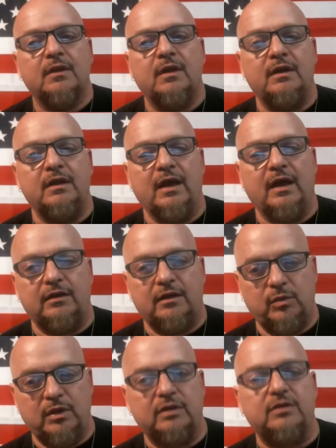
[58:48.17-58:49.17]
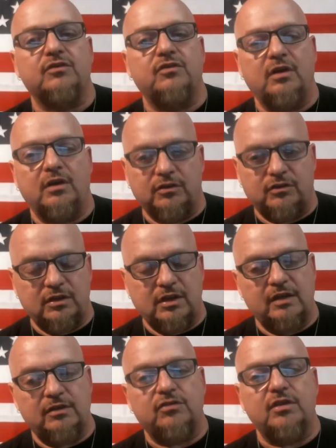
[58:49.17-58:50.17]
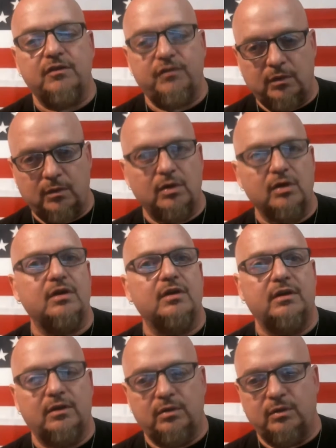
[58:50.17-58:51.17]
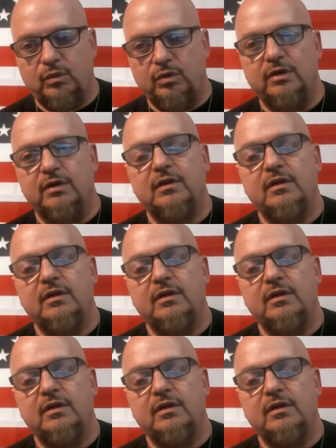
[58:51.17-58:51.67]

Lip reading: and he went to sit in a C8 to see if it would work, and it would.